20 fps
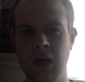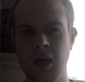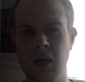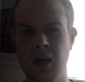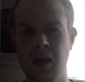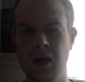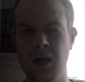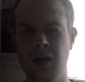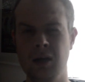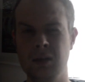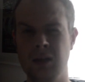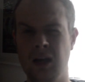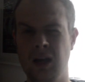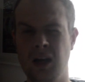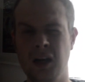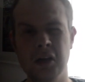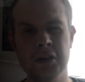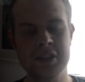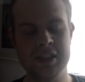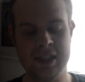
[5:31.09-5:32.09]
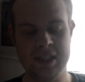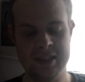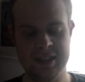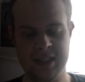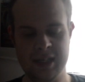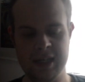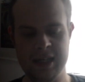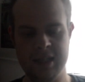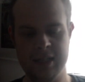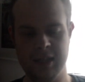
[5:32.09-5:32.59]

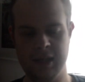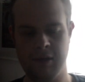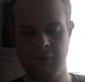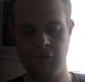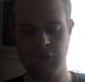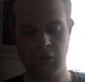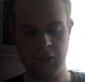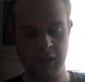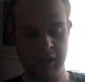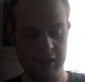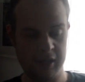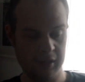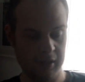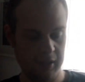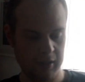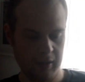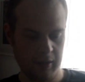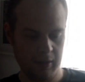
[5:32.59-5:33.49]
RTC livery.